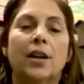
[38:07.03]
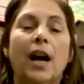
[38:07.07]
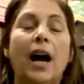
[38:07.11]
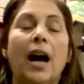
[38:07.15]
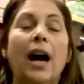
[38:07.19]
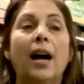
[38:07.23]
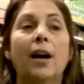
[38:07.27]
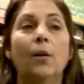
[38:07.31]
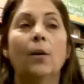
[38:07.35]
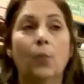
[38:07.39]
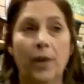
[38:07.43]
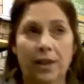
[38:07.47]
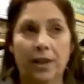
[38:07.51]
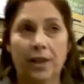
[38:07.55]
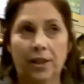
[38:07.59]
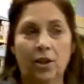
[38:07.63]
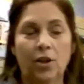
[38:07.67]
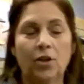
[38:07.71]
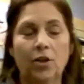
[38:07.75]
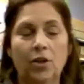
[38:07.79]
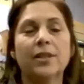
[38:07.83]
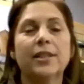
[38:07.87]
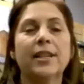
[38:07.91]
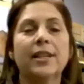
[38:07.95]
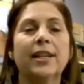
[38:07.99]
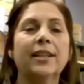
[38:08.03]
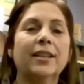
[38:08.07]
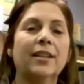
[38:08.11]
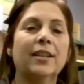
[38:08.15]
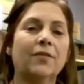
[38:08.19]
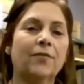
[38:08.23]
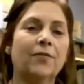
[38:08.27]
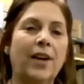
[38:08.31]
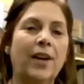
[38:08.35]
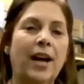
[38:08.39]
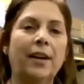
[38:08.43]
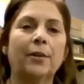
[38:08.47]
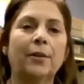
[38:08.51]
uh, with using the
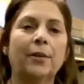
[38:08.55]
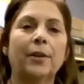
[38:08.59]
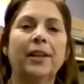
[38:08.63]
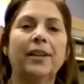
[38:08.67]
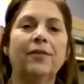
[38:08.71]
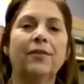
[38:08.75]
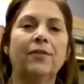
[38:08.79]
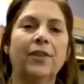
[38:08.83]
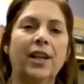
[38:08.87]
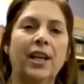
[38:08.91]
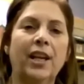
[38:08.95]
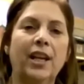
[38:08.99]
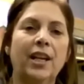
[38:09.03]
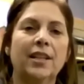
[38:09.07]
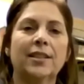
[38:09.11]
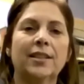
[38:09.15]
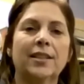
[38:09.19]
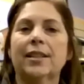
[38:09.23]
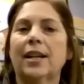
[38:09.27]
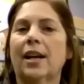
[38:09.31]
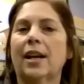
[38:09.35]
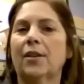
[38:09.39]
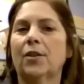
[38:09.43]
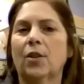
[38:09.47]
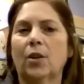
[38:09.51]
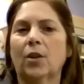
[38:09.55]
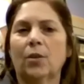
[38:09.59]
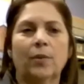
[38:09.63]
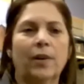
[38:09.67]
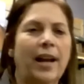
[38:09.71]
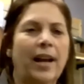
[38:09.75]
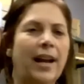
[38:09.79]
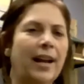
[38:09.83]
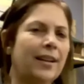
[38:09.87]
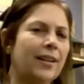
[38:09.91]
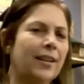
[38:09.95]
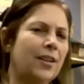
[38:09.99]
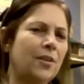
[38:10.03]
fiery feast, the
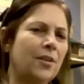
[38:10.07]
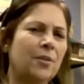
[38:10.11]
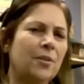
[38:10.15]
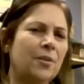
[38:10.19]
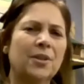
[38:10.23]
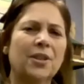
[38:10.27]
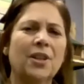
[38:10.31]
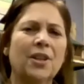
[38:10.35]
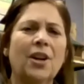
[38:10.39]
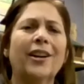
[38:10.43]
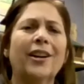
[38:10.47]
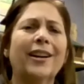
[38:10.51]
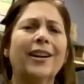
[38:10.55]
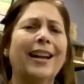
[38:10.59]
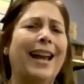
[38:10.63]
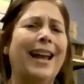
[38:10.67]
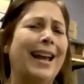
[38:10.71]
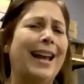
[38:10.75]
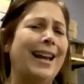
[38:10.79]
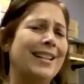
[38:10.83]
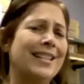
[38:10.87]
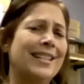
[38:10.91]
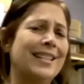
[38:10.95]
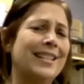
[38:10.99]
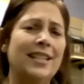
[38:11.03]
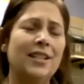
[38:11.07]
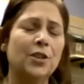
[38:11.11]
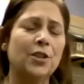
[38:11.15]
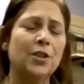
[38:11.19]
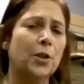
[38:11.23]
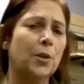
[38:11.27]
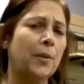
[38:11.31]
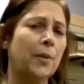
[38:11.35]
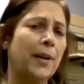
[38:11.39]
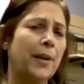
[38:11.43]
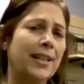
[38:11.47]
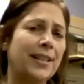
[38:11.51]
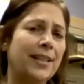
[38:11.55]
raccoons aren't as
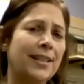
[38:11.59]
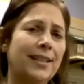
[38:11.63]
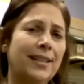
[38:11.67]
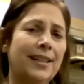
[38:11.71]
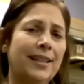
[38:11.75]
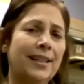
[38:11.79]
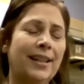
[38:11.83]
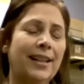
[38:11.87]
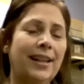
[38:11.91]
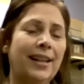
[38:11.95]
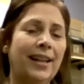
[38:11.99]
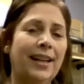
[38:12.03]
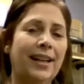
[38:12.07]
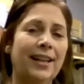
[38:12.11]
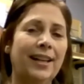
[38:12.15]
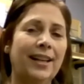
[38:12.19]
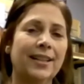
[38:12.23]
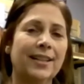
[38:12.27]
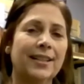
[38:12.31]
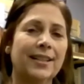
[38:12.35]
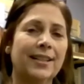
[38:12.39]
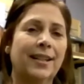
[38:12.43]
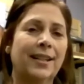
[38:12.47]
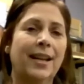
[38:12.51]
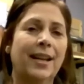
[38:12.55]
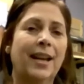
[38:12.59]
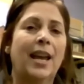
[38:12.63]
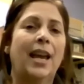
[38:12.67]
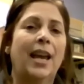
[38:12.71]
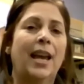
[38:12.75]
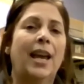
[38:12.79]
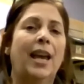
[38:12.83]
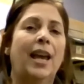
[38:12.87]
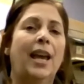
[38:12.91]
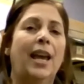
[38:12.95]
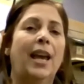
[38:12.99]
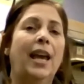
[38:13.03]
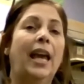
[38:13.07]
interested in it.
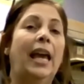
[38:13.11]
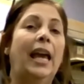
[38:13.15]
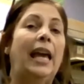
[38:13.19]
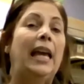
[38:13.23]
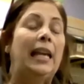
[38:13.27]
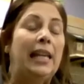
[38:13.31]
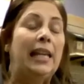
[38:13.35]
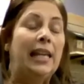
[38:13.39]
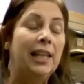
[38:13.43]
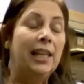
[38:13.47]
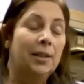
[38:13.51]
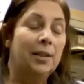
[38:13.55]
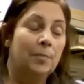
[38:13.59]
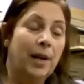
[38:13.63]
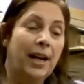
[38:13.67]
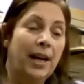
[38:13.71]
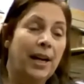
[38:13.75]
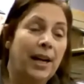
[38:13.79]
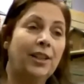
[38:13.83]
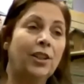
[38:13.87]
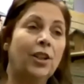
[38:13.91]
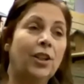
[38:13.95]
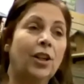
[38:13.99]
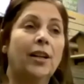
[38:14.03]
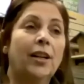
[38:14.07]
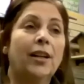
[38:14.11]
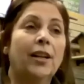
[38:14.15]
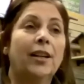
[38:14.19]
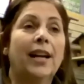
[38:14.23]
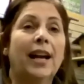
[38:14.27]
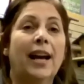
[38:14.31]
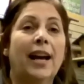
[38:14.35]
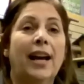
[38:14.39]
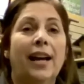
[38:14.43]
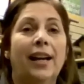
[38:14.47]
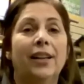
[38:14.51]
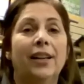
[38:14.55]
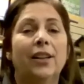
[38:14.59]
Okay. In my yard,
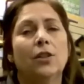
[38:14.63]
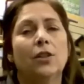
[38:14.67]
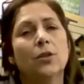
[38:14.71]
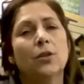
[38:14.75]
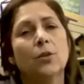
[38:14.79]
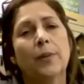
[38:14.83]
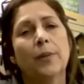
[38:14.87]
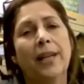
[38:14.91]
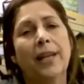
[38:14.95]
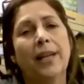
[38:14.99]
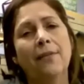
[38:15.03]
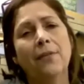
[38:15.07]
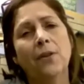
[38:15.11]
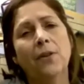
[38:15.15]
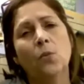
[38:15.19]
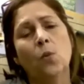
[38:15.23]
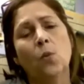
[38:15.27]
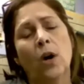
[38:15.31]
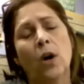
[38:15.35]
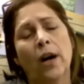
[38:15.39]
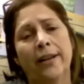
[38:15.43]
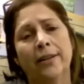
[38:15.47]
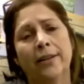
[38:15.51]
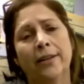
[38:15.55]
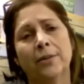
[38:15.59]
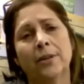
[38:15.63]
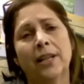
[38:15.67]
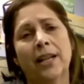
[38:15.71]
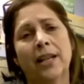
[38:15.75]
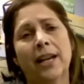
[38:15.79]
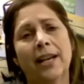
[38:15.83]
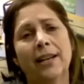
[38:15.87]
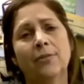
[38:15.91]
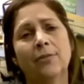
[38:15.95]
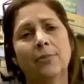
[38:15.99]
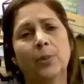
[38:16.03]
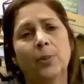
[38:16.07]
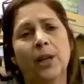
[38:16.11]
I use, we have a
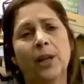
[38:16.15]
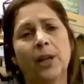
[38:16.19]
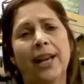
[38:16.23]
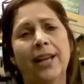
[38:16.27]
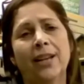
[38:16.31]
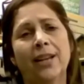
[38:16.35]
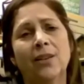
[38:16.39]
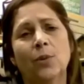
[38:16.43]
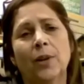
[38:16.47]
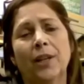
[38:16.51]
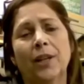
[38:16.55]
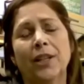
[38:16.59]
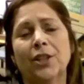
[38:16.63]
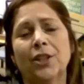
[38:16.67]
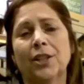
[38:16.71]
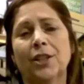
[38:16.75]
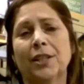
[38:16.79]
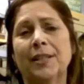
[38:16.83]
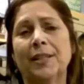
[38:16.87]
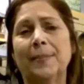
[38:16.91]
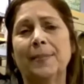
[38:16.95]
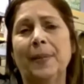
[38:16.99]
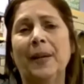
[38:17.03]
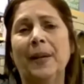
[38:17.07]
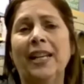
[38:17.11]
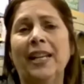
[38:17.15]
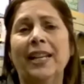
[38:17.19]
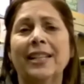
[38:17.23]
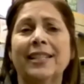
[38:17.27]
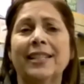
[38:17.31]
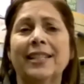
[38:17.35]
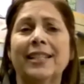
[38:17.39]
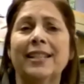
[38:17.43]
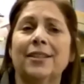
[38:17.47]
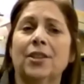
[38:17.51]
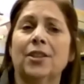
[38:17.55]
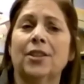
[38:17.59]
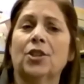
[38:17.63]
wildlife blend, which is peanuts
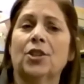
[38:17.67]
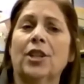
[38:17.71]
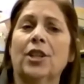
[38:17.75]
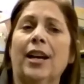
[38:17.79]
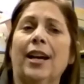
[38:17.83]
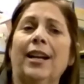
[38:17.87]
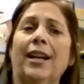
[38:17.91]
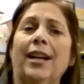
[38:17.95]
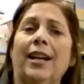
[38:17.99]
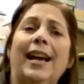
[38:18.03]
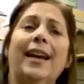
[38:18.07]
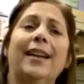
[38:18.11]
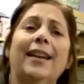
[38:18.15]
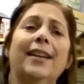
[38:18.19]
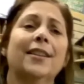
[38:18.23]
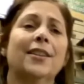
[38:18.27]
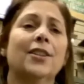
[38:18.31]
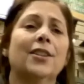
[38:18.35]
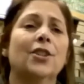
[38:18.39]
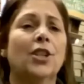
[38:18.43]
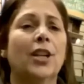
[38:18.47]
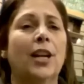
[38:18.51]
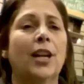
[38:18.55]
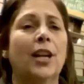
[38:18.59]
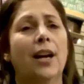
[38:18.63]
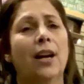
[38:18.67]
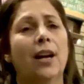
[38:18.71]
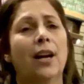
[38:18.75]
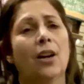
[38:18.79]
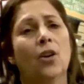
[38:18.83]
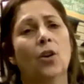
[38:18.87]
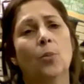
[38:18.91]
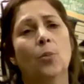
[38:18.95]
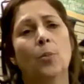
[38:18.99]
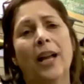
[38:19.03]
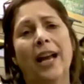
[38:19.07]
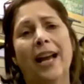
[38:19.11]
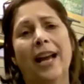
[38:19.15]
in the shell, out of the
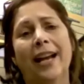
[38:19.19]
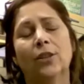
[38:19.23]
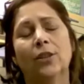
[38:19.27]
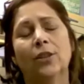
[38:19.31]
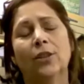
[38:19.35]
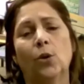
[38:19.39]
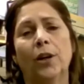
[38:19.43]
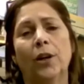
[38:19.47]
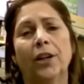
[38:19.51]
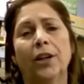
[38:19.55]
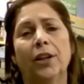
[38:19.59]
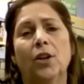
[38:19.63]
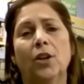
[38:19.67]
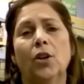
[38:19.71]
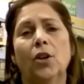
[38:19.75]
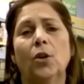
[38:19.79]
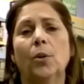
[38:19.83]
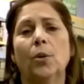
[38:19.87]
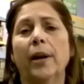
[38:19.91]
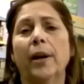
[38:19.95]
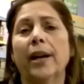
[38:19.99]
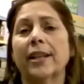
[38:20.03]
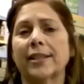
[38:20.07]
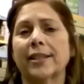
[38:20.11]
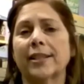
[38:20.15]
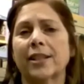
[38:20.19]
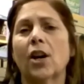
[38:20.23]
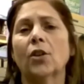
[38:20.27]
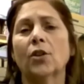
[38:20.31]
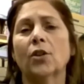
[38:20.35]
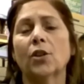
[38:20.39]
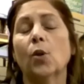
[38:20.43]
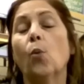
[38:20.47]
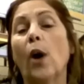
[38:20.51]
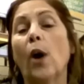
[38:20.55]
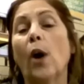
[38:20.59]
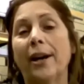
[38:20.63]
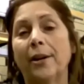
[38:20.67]
shell, black oil. It's called
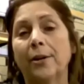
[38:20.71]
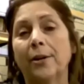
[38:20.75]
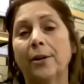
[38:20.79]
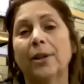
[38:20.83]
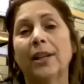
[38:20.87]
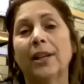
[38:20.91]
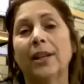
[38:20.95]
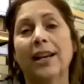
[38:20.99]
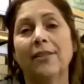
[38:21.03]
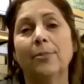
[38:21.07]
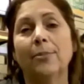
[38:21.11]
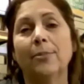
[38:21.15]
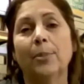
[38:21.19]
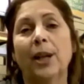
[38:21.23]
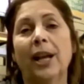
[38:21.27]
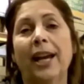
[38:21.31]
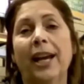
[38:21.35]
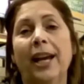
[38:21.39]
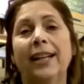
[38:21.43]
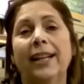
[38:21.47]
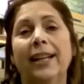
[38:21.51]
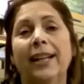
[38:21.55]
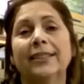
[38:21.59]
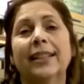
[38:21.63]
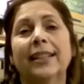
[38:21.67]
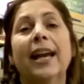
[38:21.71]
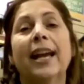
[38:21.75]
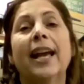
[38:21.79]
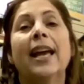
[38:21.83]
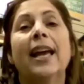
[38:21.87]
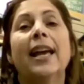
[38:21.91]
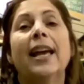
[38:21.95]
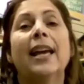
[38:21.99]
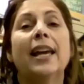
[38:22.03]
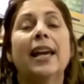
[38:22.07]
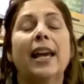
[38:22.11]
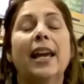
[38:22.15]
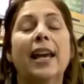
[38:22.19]
the wildlife blend.
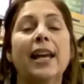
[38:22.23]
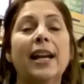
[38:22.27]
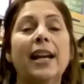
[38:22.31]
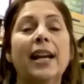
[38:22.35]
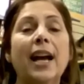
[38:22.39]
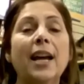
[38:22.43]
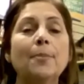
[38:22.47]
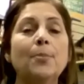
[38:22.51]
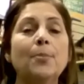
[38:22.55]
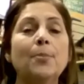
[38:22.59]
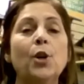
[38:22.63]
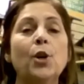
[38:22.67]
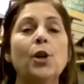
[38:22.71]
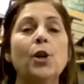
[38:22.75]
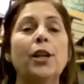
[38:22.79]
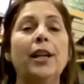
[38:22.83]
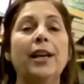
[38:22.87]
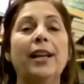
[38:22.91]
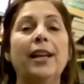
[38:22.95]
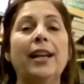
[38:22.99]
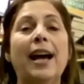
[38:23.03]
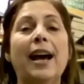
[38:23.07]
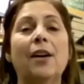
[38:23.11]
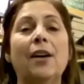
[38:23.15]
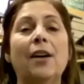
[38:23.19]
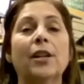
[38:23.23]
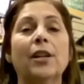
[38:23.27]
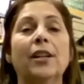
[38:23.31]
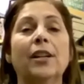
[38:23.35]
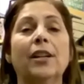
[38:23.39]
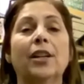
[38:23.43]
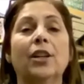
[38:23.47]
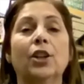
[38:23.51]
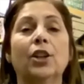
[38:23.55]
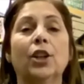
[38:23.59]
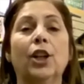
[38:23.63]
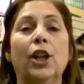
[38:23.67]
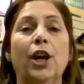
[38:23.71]
Mm-hmm. And I put it out in
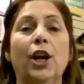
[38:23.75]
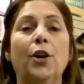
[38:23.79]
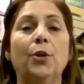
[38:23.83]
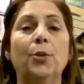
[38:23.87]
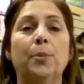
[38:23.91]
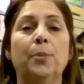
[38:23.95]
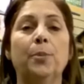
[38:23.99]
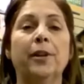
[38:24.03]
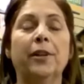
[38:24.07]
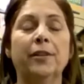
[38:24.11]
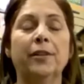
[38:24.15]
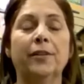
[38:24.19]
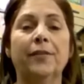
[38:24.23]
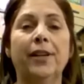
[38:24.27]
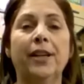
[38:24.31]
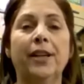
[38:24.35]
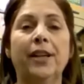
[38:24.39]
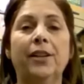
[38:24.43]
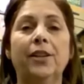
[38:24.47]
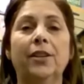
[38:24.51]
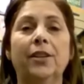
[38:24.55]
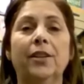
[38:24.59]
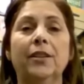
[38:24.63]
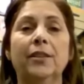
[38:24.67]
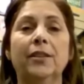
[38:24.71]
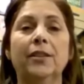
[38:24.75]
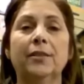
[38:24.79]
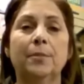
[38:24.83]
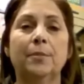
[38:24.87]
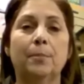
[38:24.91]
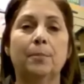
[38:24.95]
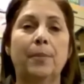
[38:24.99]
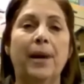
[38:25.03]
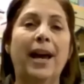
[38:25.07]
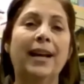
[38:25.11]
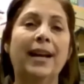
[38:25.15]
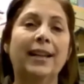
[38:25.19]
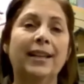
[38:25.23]
a low bird feeder
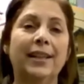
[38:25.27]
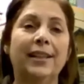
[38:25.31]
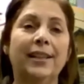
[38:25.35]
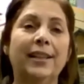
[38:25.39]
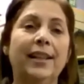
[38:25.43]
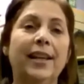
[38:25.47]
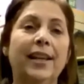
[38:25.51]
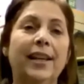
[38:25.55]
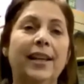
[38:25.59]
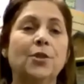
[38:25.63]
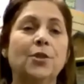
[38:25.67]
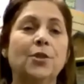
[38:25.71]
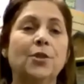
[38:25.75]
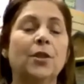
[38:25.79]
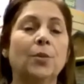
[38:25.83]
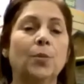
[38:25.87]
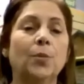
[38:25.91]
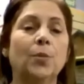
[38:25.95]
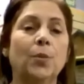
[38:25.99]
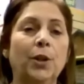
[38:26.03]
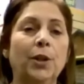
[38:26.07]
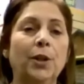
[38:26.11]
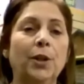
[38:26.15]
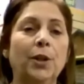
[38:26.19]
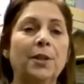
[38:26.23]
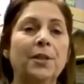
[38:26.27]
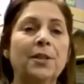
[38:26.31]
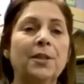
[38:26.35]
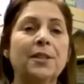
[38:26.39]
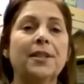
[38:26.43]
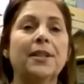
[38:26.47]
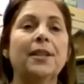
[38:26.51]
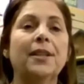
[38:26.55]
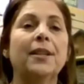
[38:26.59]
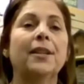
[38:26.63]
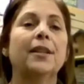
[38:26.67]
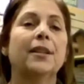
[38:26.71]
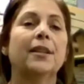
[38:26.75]
back in the edge of the
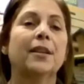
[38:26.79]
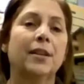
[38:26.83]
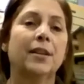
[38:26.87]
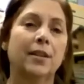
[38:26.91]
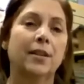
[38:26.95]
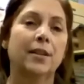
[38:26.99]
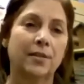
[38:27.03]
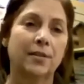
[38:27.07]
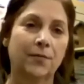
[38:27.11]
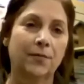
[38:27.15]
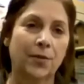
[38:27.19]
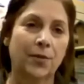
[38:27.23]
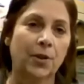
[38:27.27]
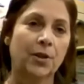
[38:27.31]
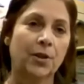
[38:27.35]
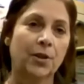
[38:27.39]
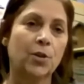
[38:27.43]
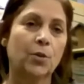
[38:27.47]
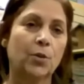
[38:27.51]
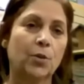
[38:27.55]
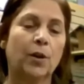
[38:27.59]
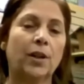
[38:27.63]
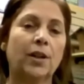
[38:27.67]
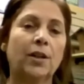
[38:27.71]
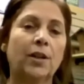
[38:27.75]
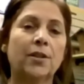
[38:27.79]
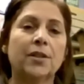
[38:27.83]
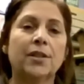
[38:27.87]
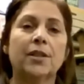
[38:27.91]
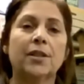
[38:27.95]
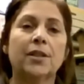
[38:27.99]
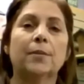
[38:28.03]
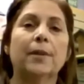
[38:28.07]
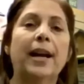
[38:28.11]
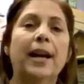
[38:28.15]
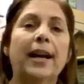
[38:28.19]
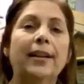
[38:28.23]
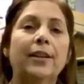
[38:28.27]
woods for the squirrels,
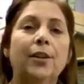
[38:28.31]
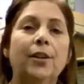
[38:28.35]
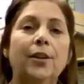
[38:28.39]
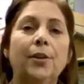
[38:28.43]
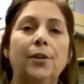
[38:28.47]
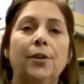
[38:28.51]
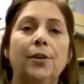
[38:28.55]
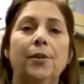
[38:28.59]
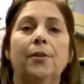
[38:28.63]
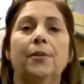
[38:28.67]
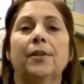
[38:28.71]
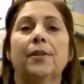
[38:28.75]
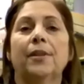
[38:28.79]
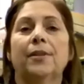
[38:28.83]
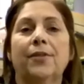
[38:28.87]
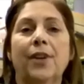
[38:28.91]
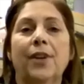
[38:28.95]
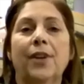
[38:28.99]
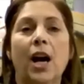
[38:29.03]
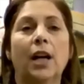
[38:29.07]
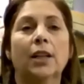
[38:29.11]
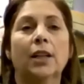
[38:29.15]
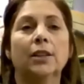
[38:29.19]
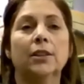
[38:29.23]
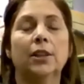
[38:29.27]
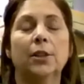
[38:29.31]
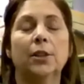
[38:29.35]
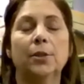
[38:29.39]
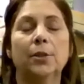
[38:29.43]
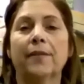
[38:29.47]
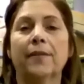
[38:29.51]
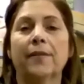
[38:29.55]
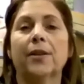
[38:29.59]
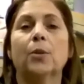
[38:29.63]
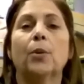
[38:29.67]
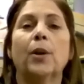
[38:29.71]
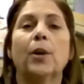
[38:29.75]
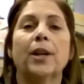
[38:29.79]
the raccoon, the fox,
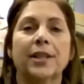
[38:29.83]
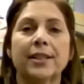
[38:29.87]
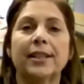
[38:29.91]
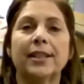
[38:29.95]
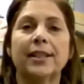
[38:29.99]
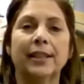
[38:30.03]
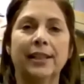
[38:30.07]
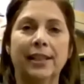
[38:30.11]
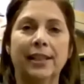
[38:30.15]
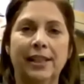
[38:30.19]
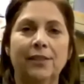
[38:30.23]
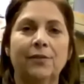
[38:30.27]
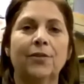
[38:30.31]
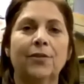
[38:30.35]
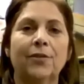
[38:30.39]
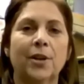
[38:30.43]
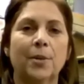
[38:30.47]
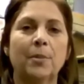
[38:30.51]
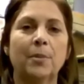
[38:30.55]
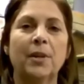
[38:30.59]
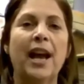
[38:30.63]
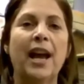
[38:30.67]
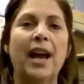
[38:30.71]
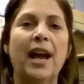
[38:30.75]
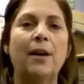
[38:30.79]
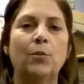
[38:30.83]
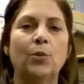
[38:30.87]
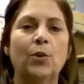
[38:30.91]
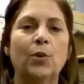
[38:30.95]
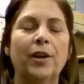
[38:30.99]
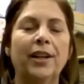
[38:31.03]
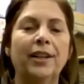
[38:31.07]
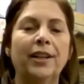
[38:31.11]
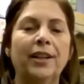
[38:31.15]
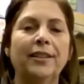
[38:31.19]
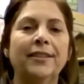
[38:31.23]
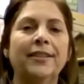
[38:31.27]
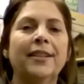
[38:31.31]
whoever wants to eat from that
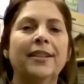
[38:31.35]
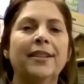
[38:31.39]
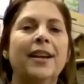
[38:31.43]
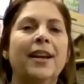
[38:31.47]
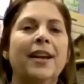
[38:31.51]
one.